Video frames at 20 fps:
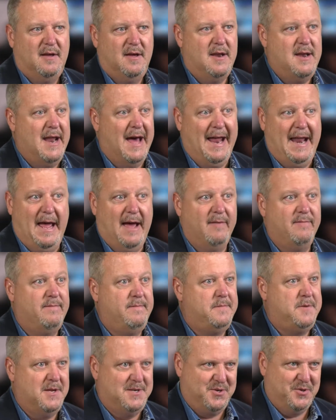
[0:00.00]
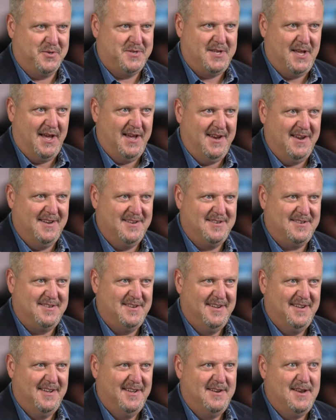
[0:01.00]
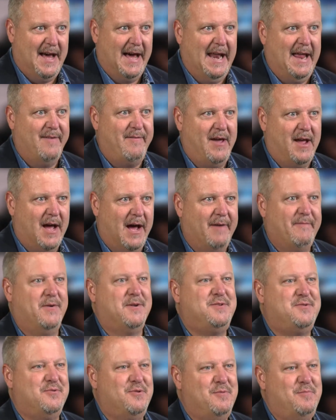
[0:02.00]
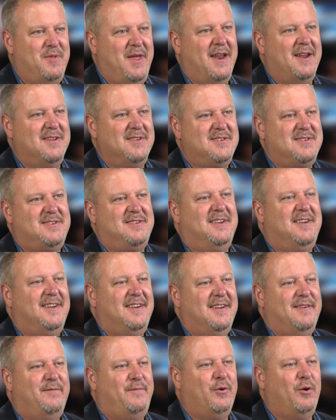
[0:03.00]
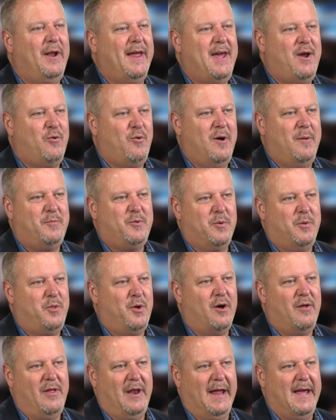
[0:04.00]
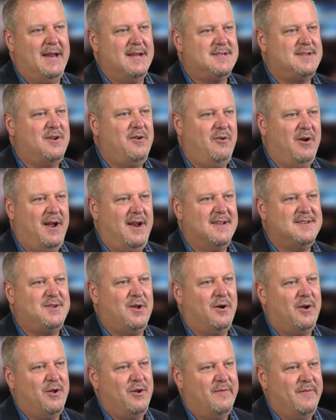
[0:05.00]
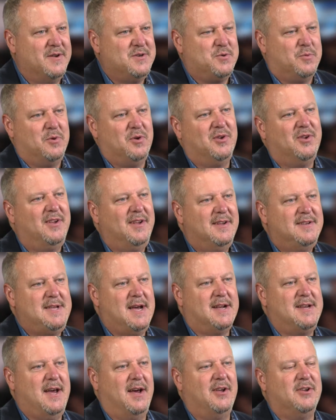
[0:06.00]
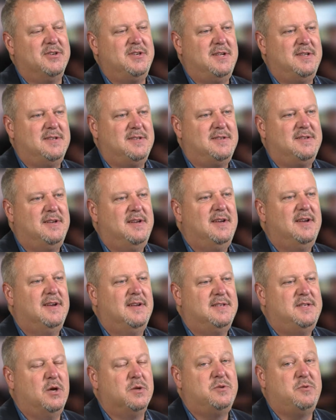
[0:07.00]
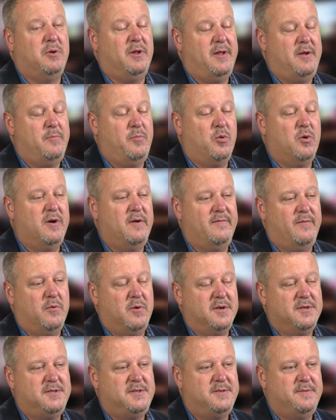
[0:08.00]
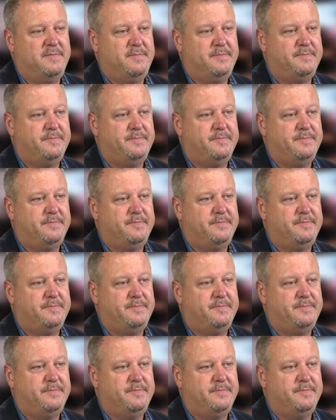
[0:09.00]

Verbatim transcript: and not have digital signage, not have a conference room that is fully equipped with all the latest and greatest audiovisual technologies. So it's really important for us.